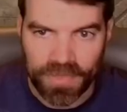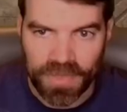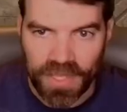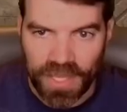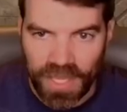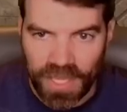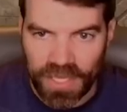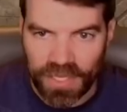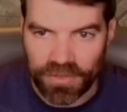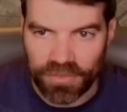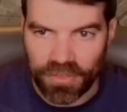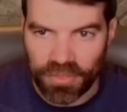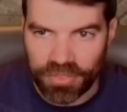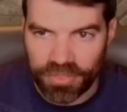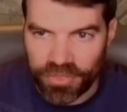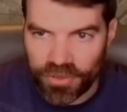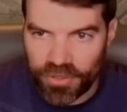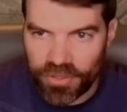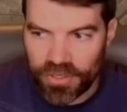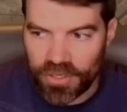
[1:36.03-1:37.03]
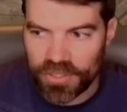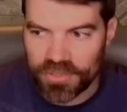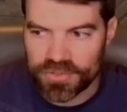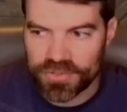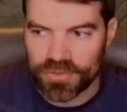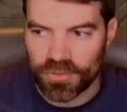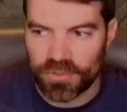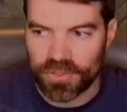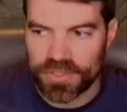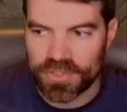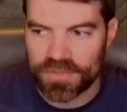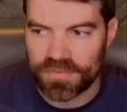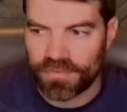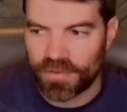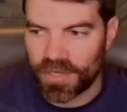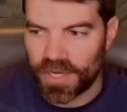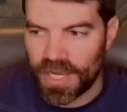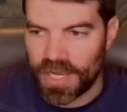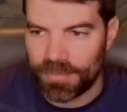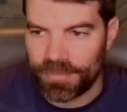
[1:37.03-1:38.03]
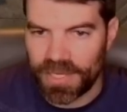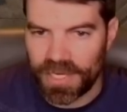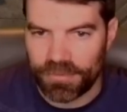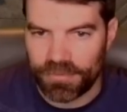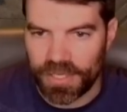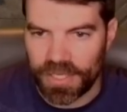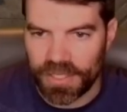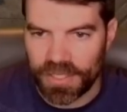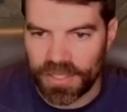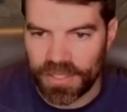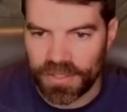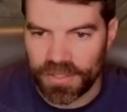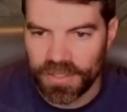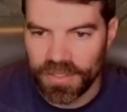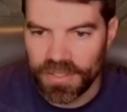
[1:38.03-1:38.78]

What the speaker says: And the third source for combat rating